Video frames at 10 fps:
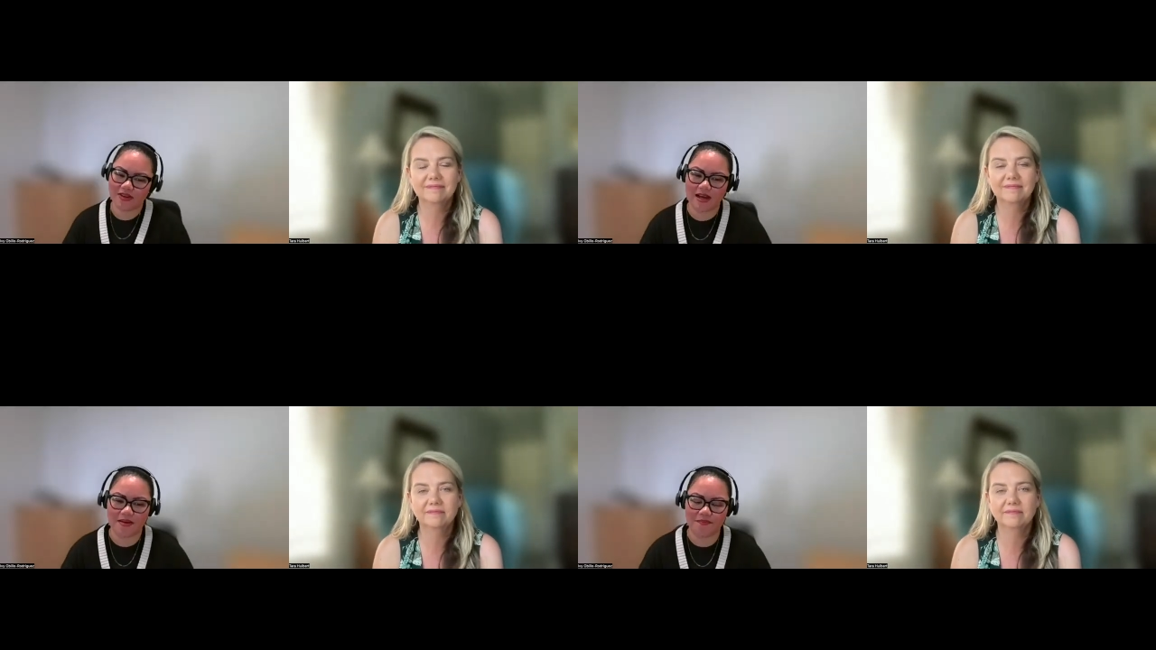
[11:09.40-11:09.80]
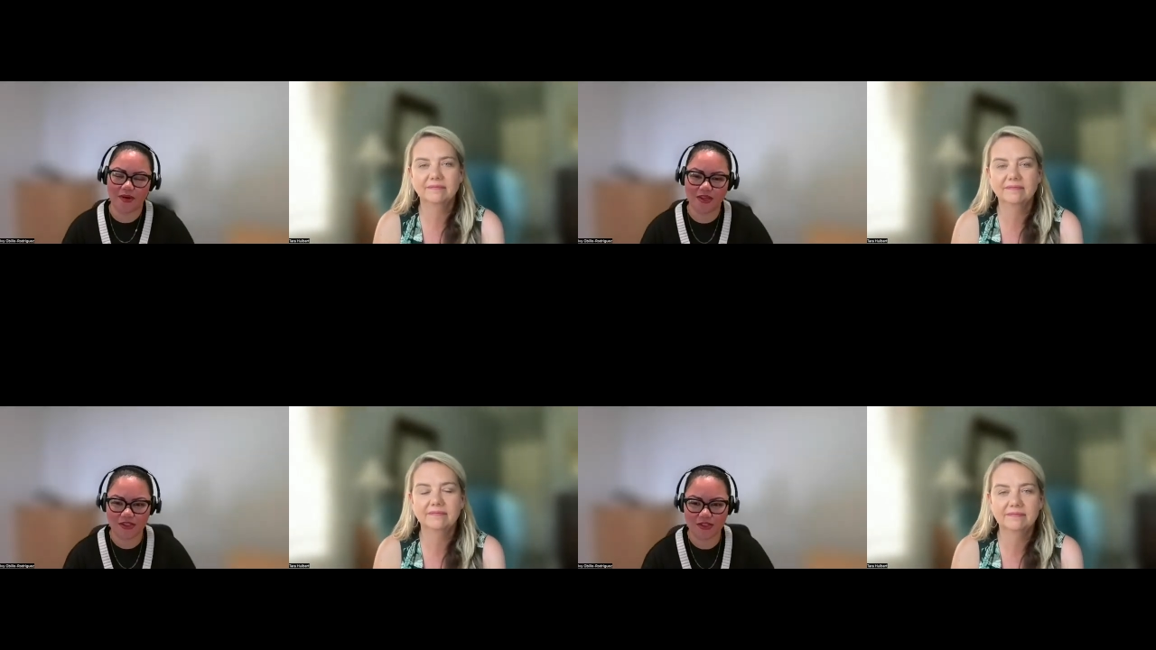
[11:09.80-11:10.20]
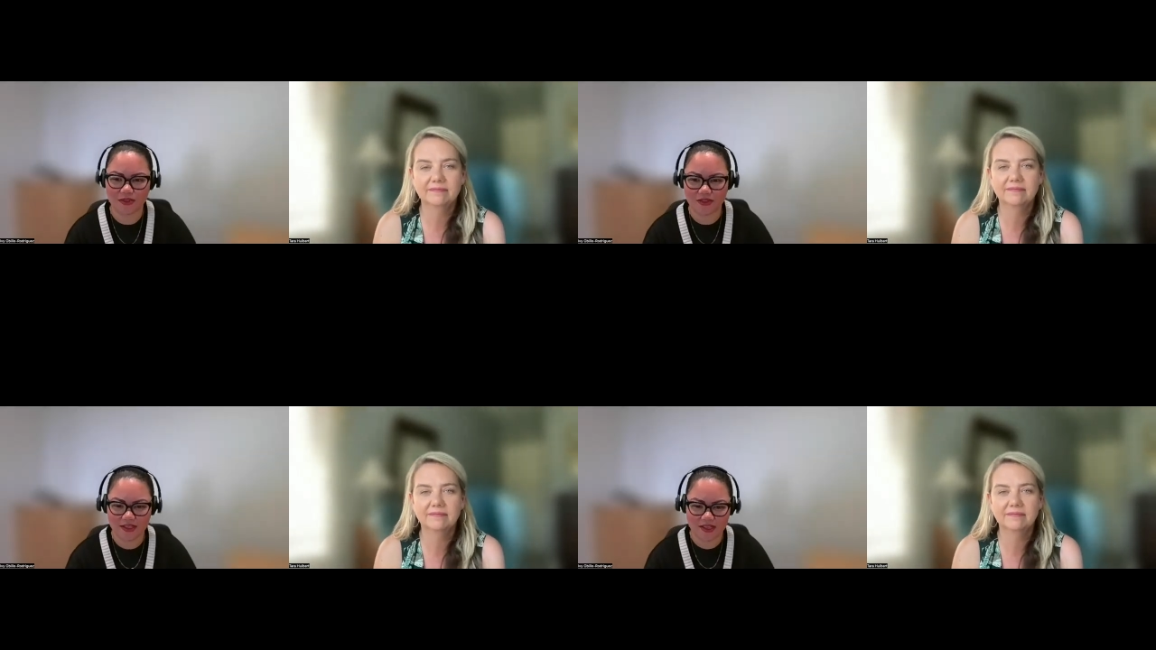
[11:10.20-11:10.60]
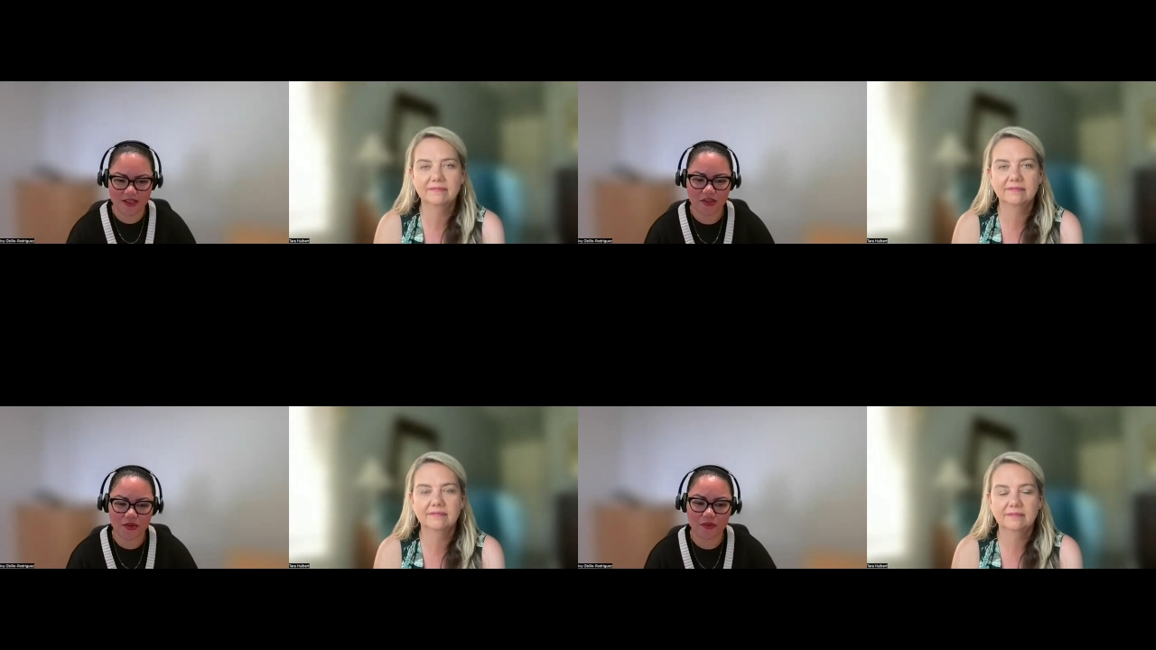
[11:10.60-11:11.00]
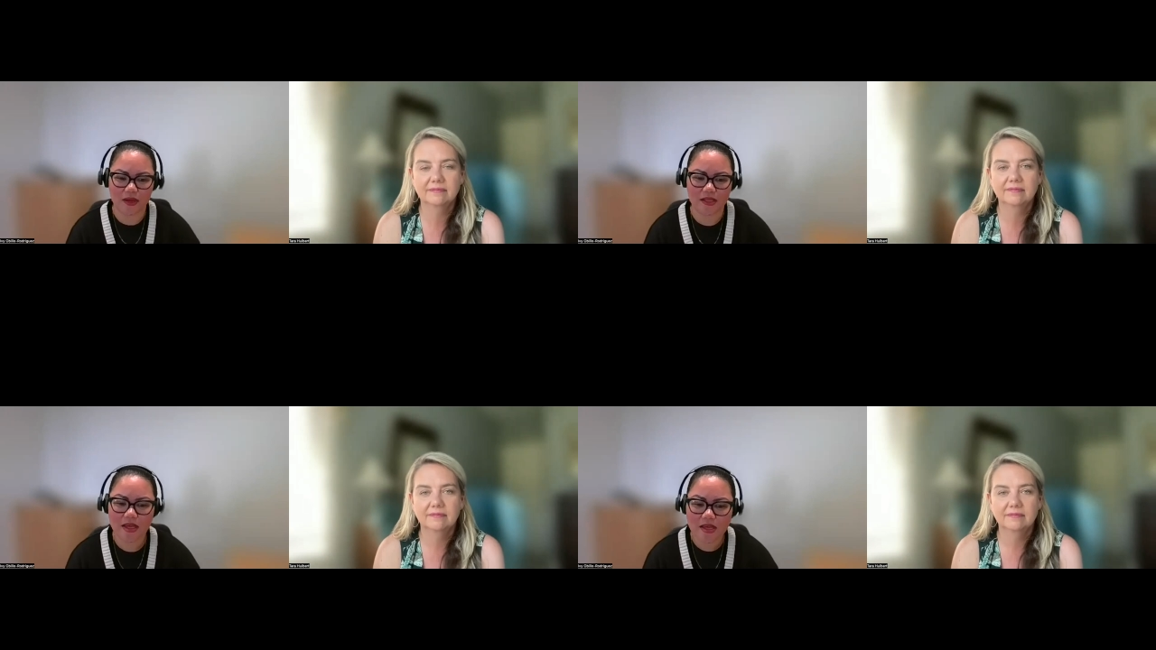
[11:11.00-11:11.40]
Speaker 1: on to the new
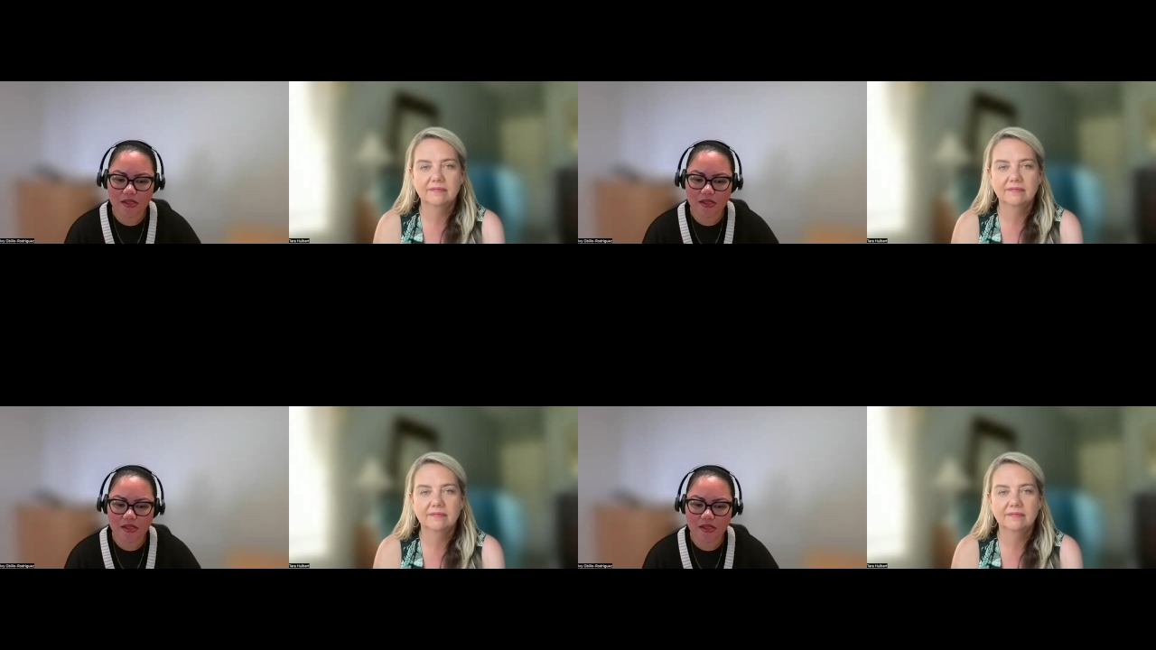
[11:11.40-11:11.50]
one.